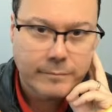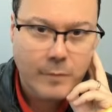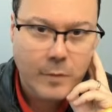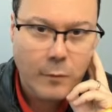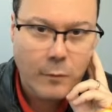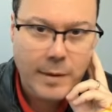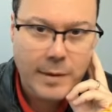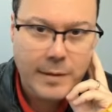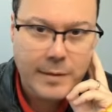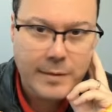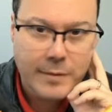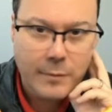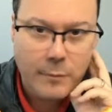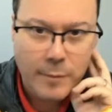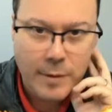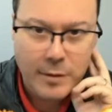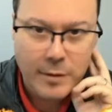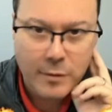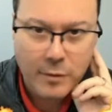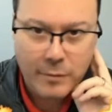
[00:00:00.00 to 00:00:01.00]
which
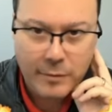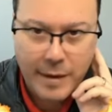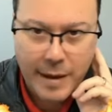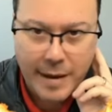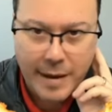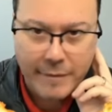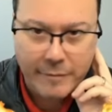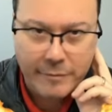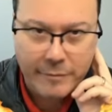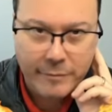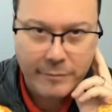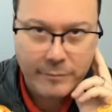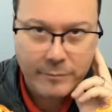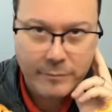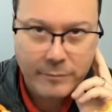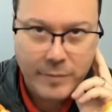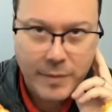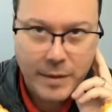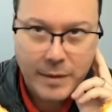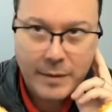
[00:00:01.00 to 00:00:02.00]
we don't have.
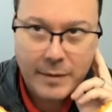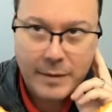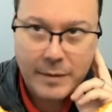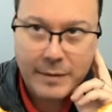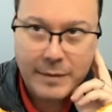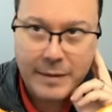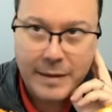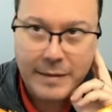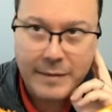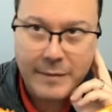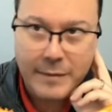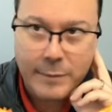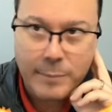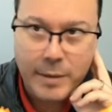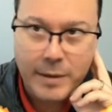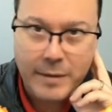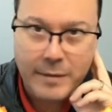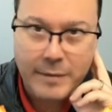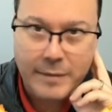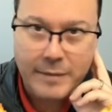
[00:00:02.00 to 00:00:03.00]
Let's
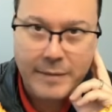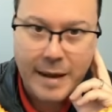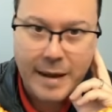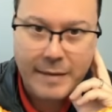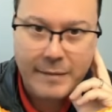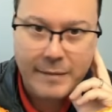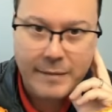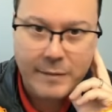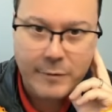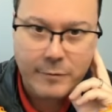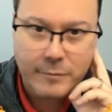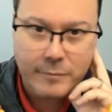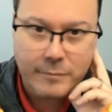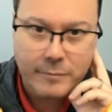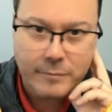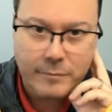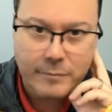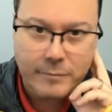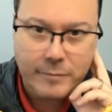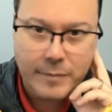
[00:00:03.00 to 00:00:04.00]
play a Cecil
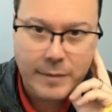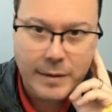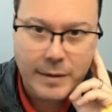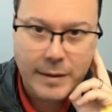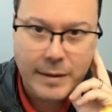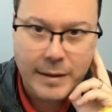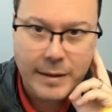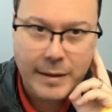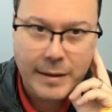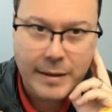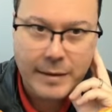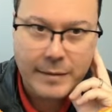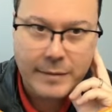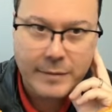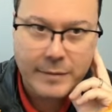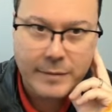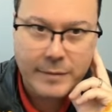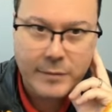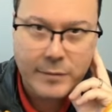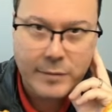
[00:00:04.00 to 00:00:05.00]
and
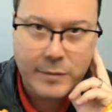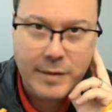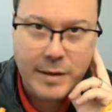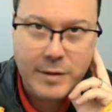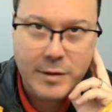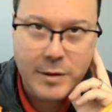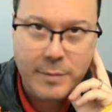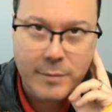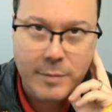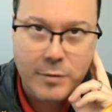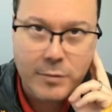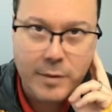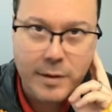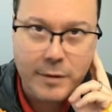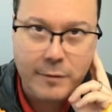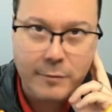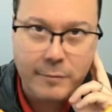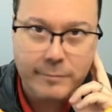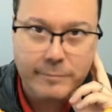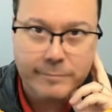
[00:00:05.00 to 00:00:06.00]
a Strategic
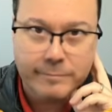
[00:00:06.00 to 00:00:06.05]
Betrayal.